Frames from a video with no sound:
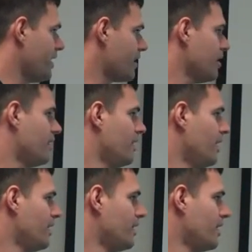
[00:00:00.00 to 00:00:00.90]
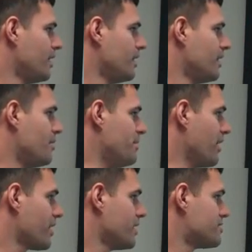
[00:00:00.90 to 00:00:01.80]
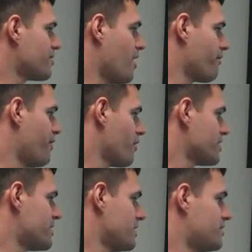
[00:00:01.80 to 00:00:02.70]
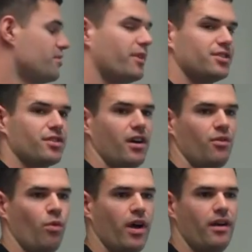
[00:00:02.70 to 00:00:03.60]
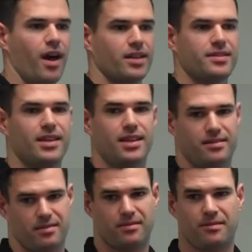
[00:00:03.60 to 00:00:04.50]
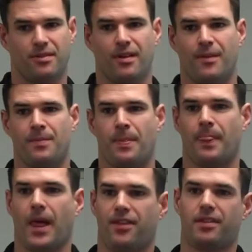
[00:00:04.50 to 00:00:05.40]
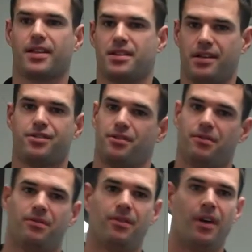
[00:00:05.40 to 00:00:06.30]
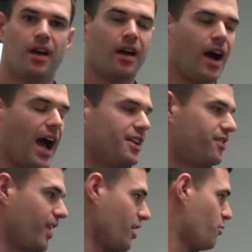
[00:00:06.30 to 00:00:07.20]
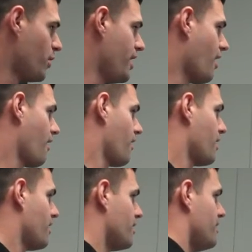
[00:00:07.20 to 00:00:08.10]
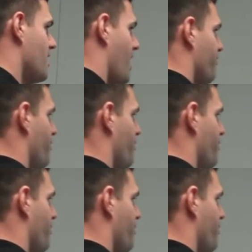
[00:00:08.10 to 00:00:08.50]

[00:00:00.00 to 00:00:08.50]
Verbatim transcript: think Americans are focusing too much on what not to eat. I think that's an issue. I think we are not